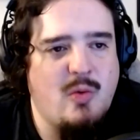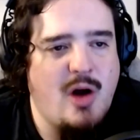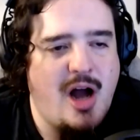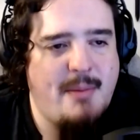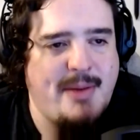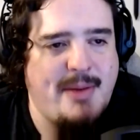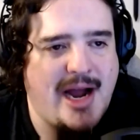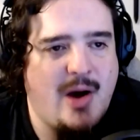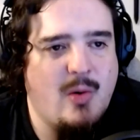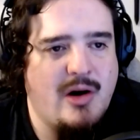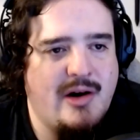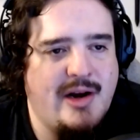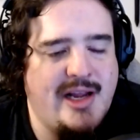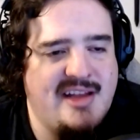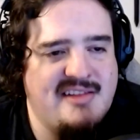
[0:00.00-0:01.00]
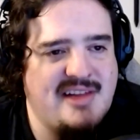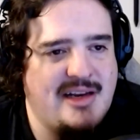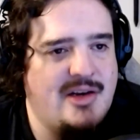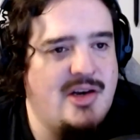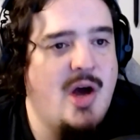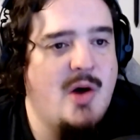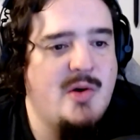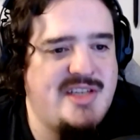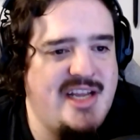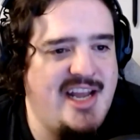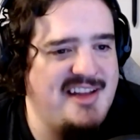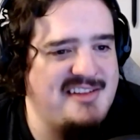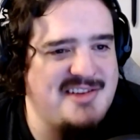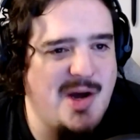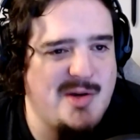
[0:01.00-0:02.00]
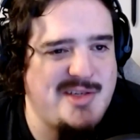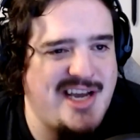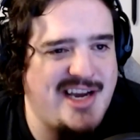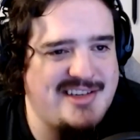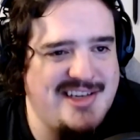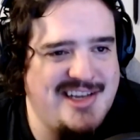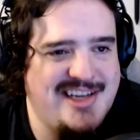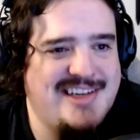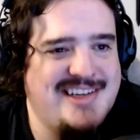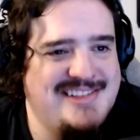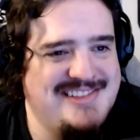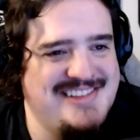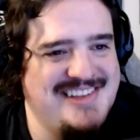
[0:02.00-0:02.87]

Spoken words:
raw power. He has like he has no technique.